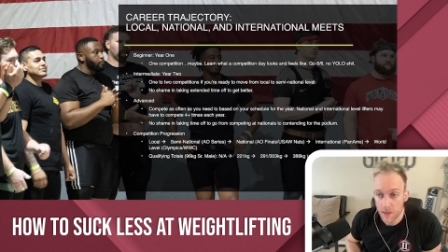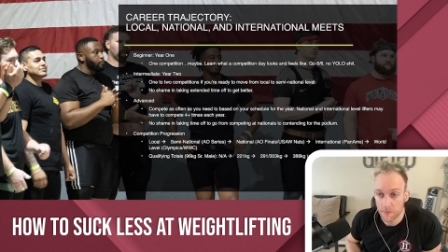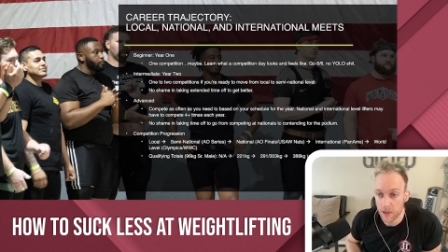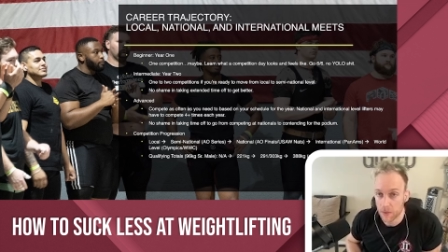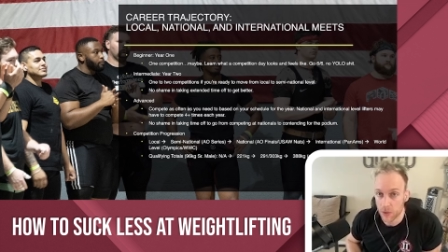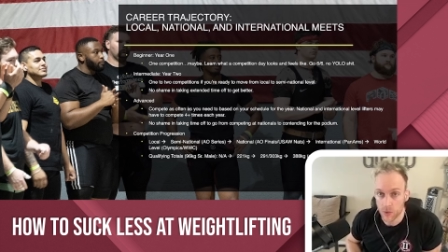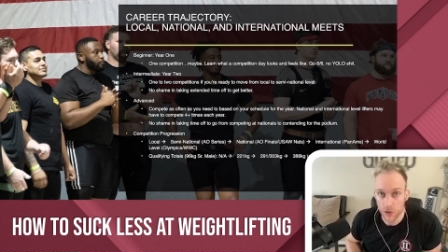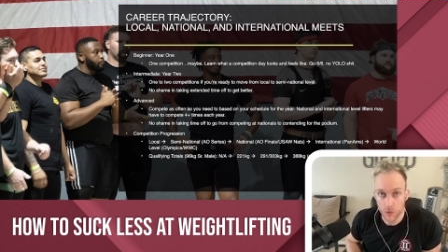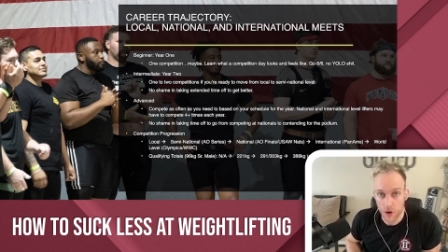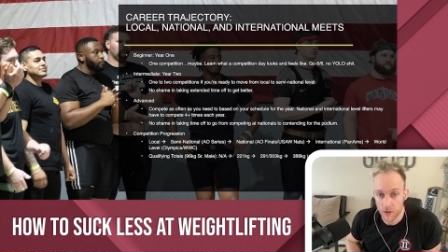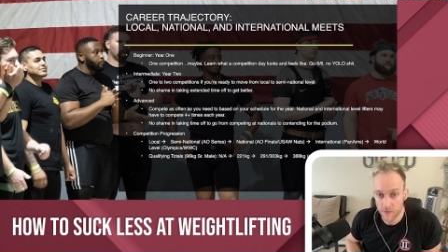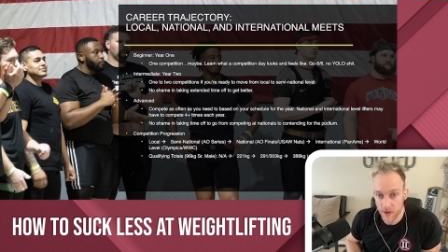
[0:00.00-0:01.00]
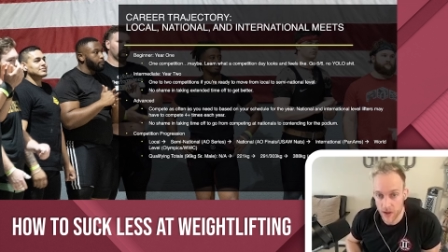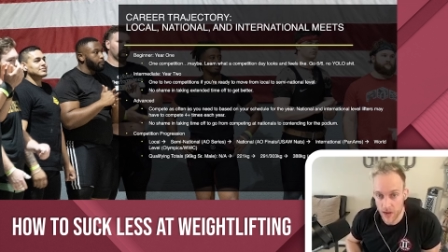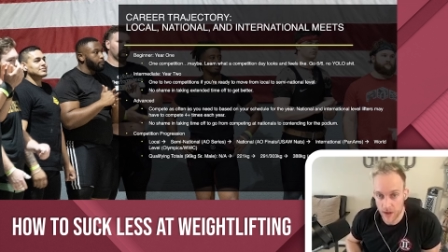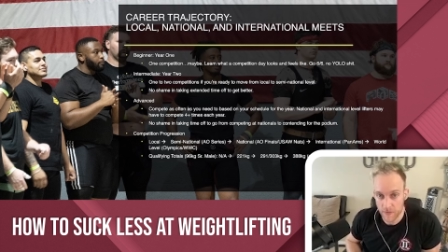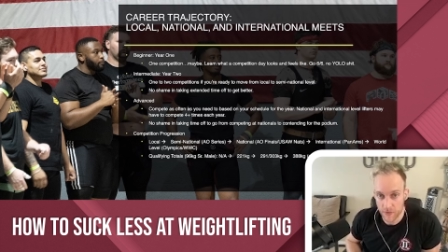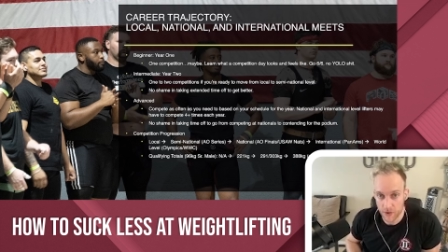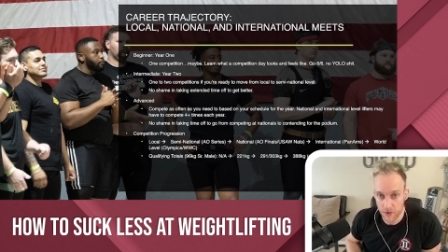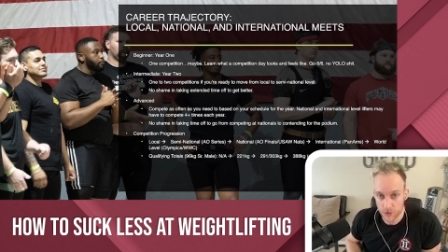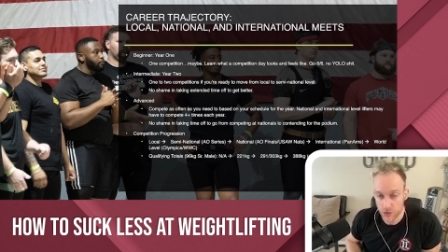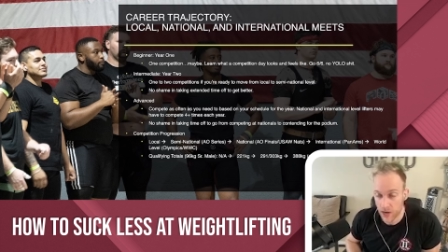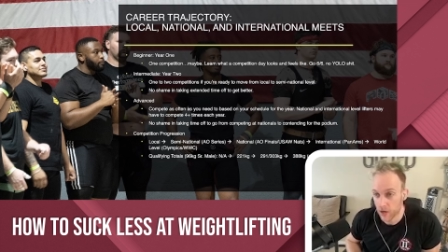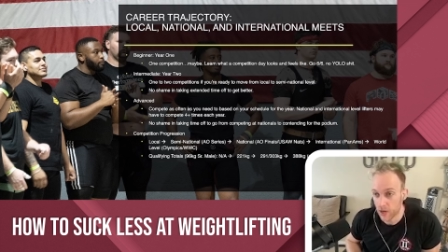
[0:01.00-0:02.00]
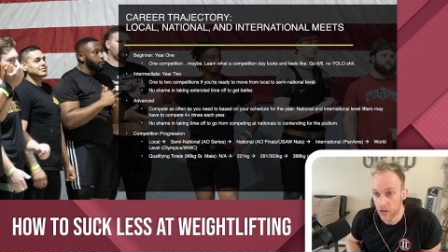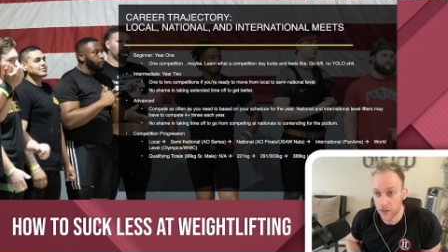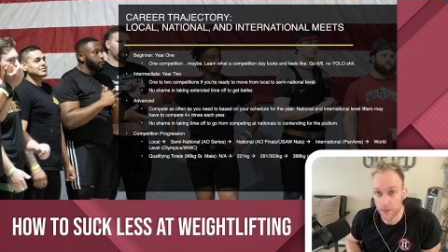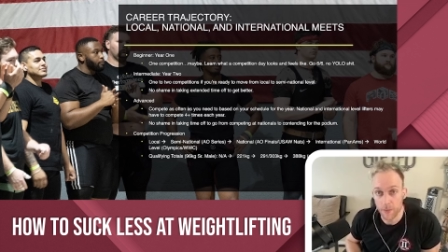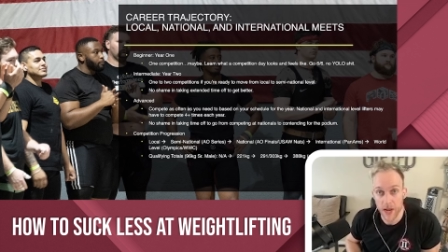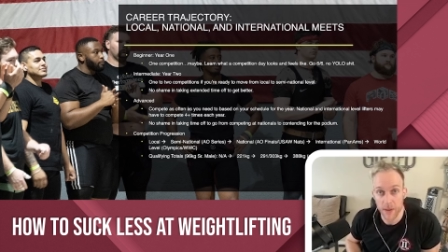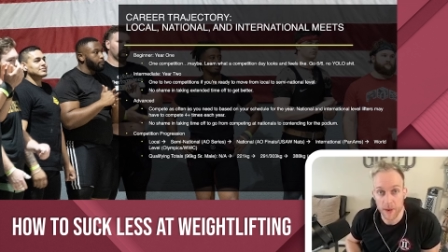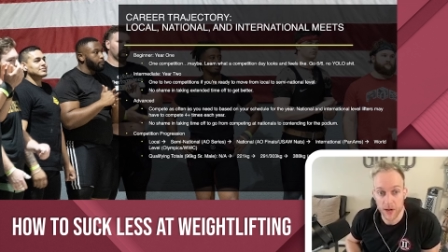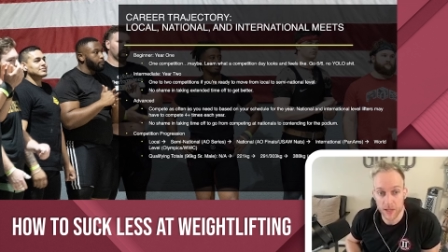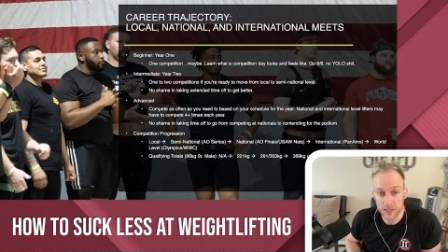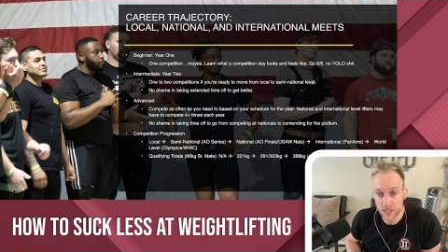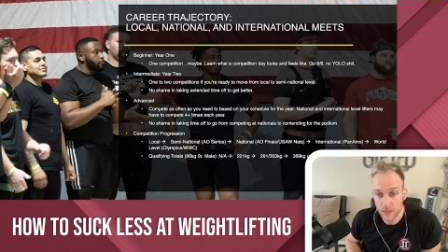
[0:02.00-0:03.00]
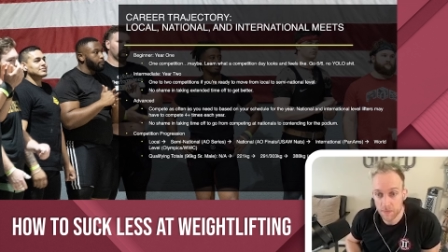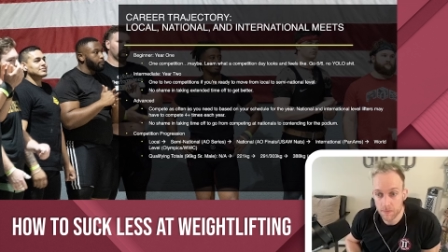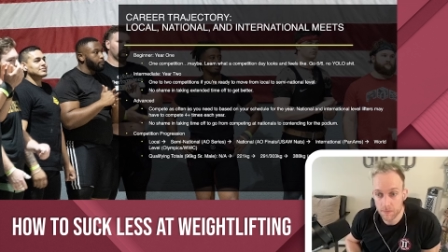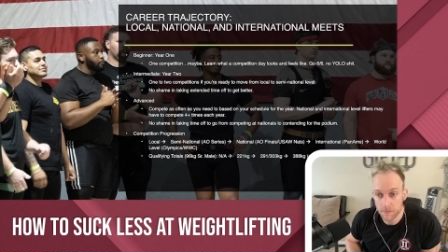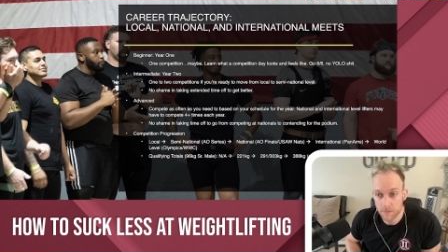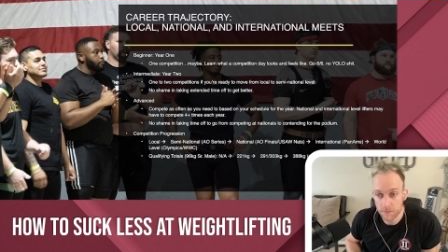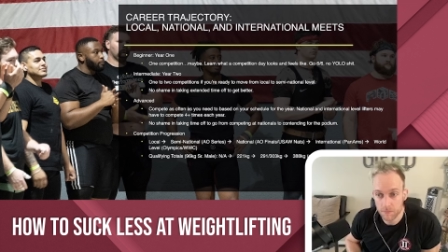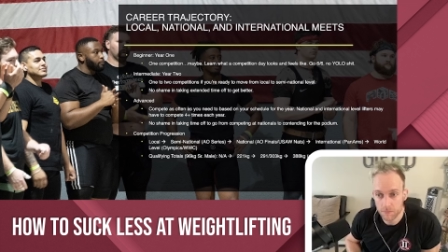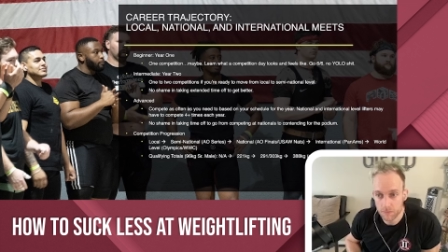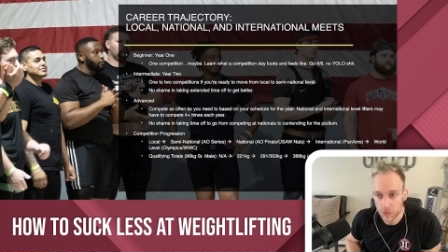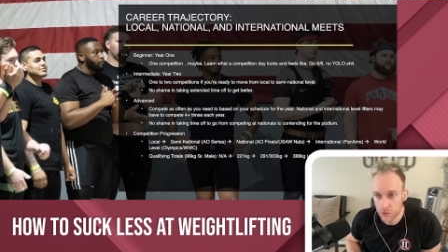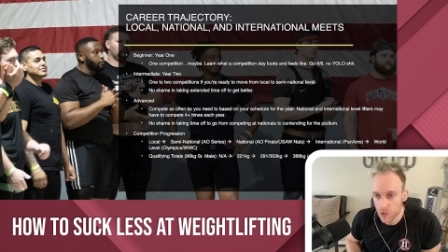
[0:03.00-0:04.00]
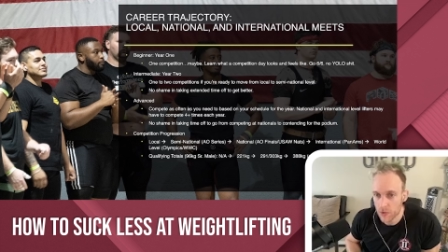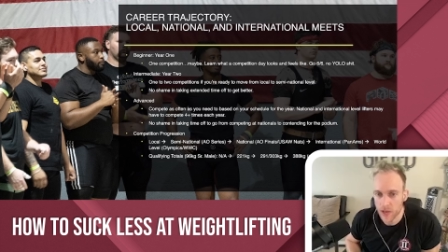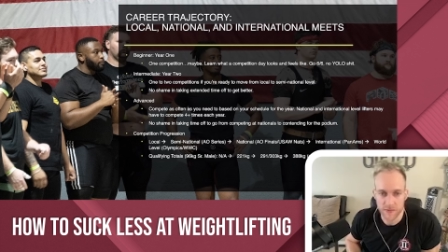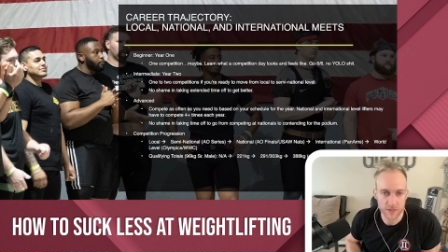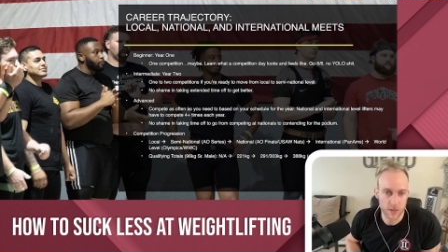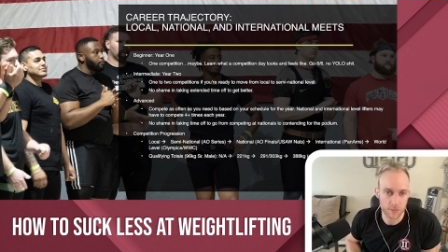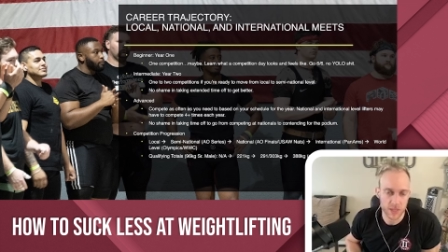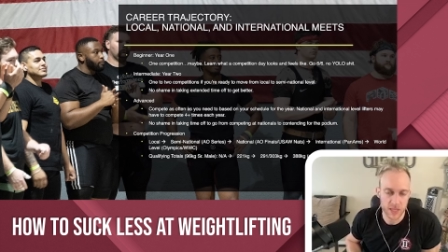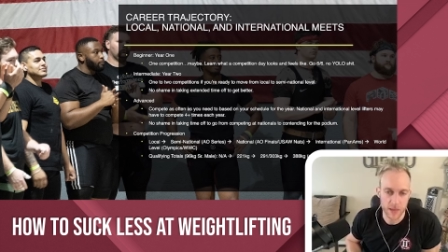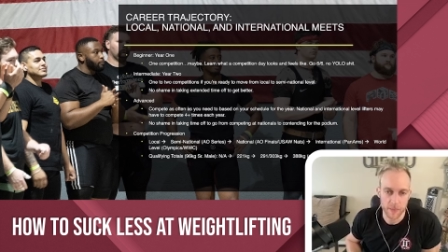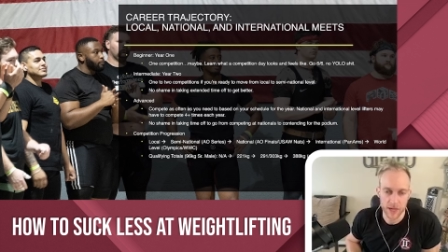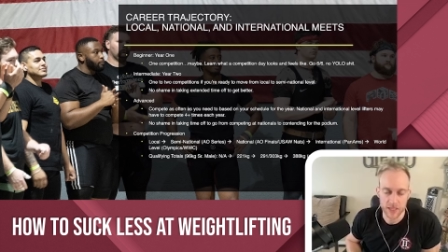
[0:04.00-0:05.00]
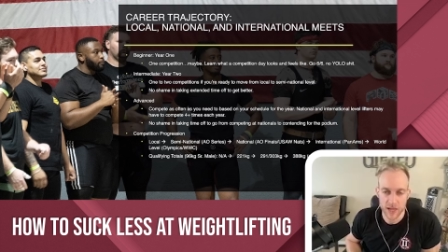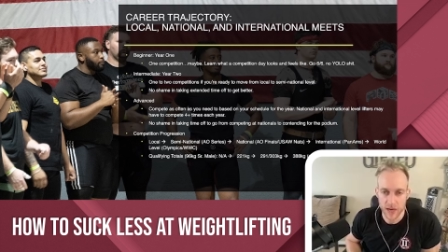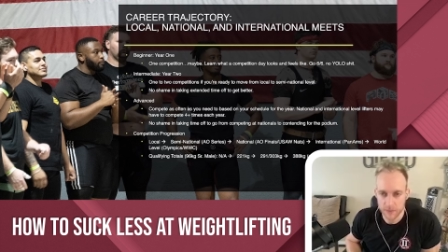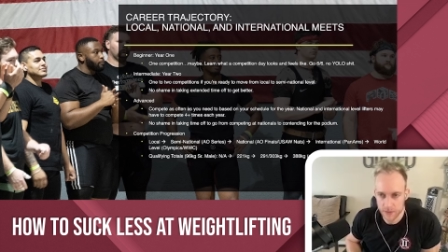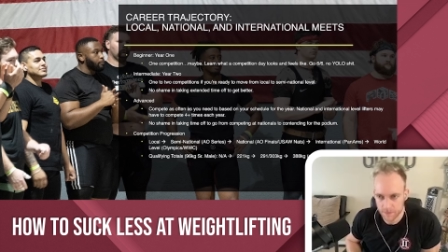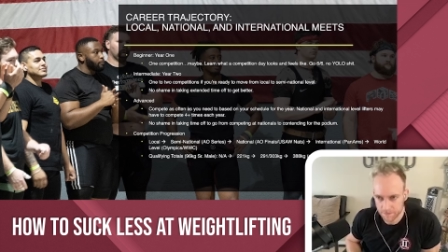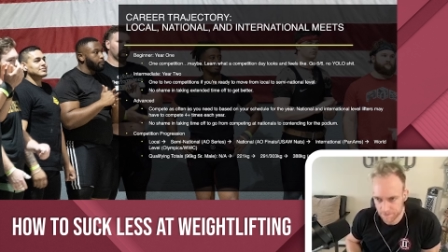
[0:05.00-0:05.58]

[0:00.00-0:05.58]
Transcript: maybe you want to qualify for trying to get on the Pan American team, you don't have to compete that many times